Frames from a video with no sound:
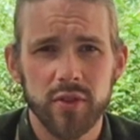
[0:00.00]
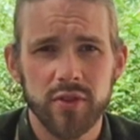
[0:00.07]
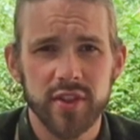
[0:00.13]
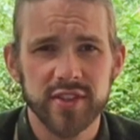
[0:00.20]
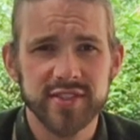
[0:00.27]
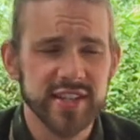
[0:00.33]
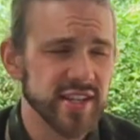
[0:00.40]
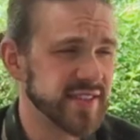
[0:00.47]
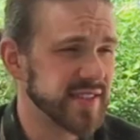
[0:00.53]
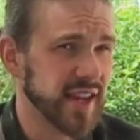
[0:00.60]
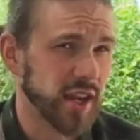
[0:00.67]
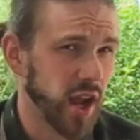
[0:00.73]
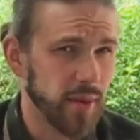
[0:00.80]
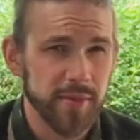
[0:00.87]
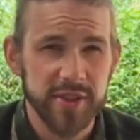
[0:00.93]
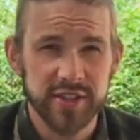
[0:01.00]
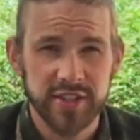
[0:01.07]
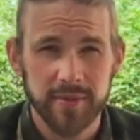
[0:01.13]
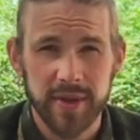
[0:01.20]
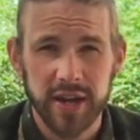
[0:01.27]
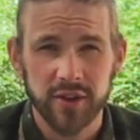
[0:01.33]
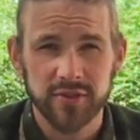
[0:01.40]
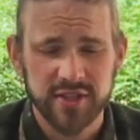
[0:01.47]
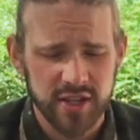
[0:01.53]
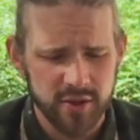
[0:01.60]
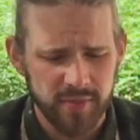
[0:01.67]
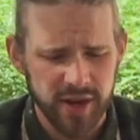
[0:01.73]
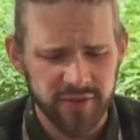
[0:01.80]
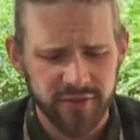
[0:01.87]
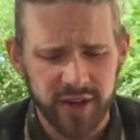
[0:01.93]
the seeds that come in the tomatoes that you
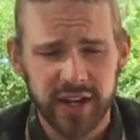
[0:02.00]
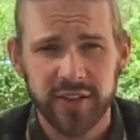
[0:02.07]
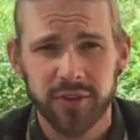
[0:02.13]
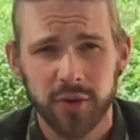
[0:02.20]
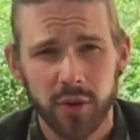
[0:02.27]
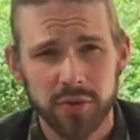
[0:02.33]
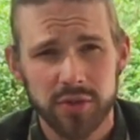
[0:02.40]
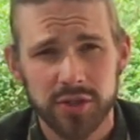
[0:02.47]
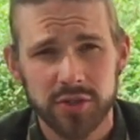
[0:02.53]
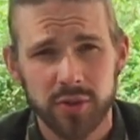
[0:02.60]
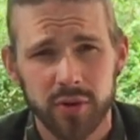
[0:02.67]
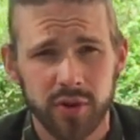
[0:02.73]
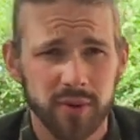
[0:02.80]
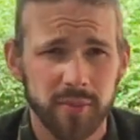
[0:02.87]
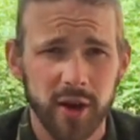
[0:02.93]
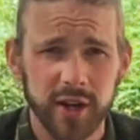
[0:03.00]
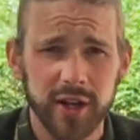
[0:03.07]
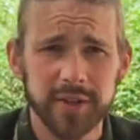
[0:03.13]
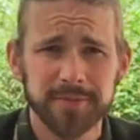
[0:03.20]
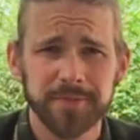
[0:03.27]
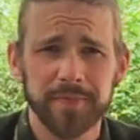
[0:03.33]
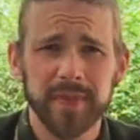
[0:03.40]
might find at the grocery store or market.